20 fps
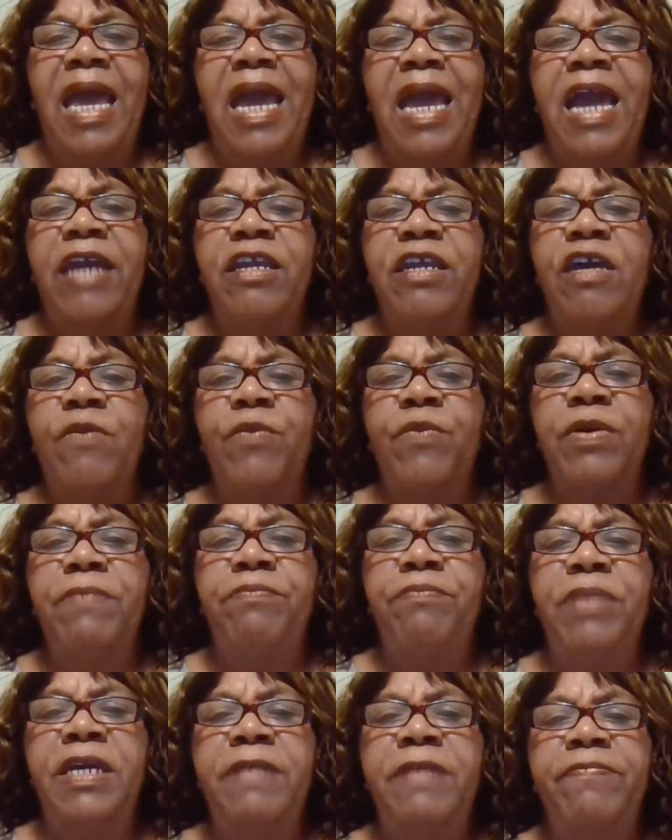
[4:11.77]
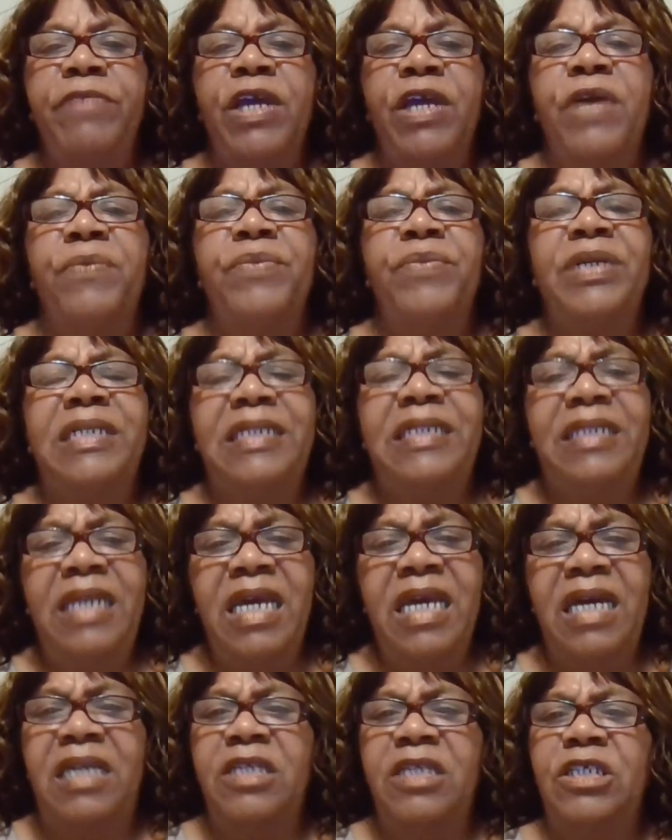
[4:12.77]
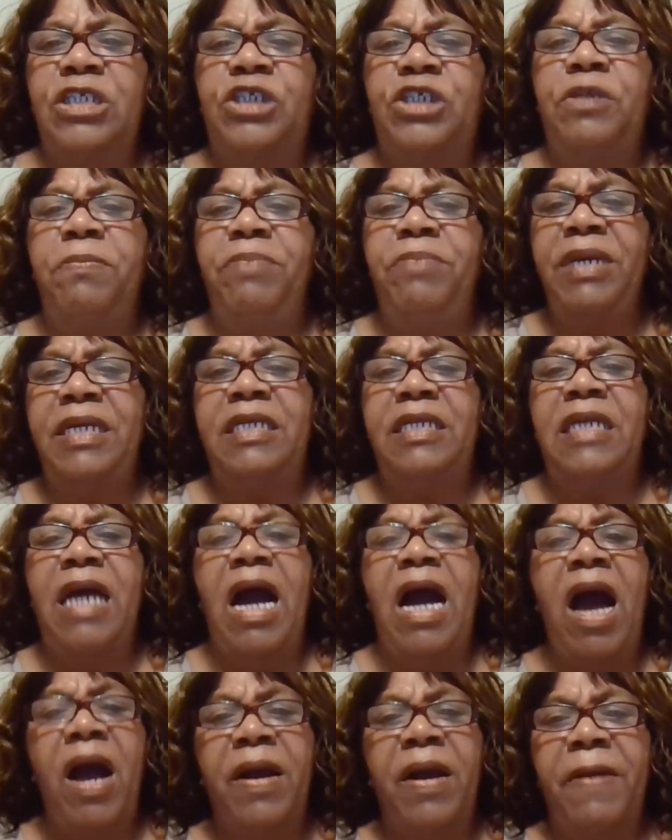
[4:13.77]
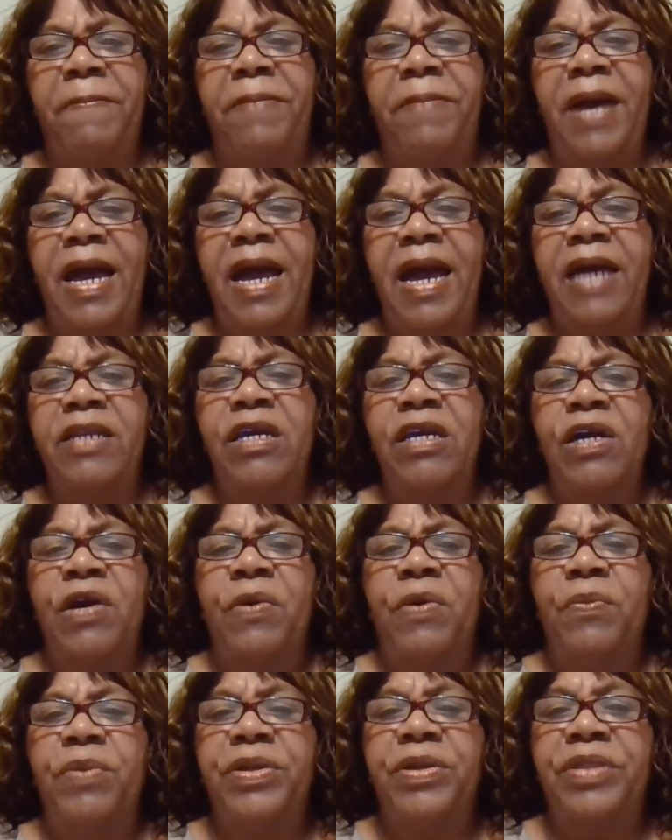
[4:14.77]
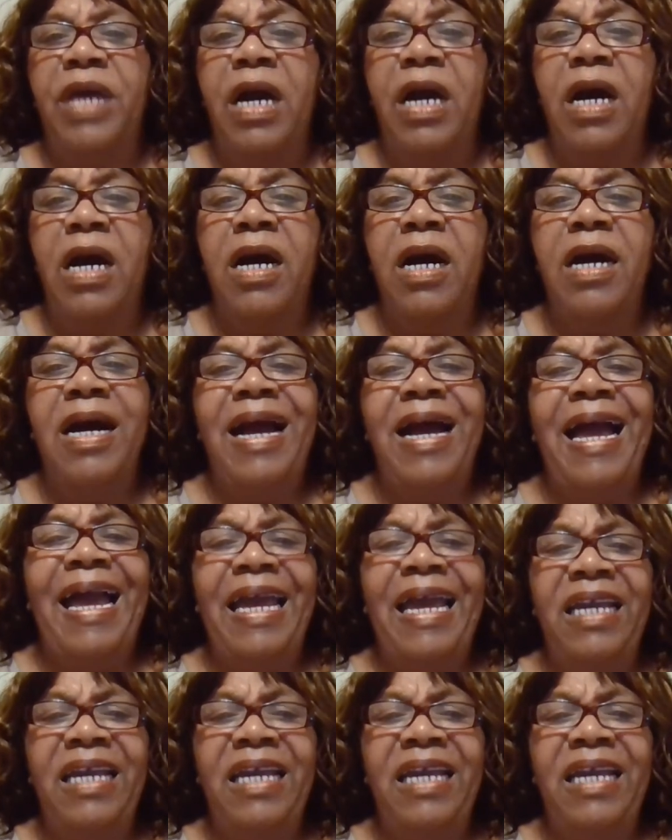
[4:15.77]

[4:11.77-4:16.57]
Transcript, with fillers: and it would be ridiculous to be occupied with uh,